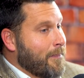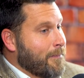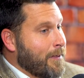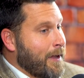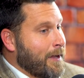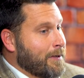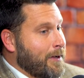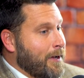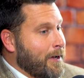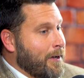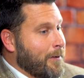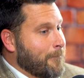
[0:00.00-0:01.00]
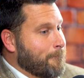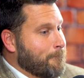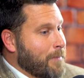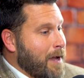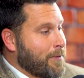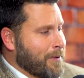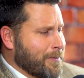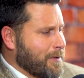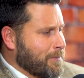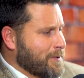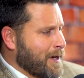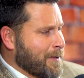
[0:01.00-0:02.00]
that I think
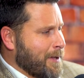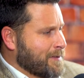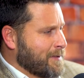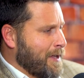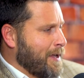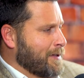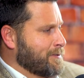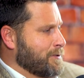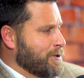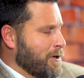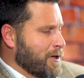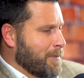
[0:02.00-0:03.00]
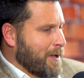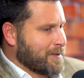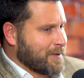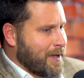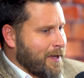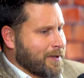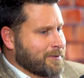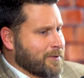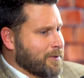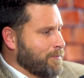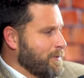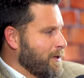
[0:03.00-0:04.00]
even talking about sex or joking about sex
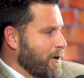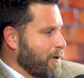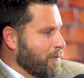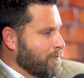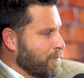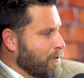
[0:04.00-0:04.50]
or, you know,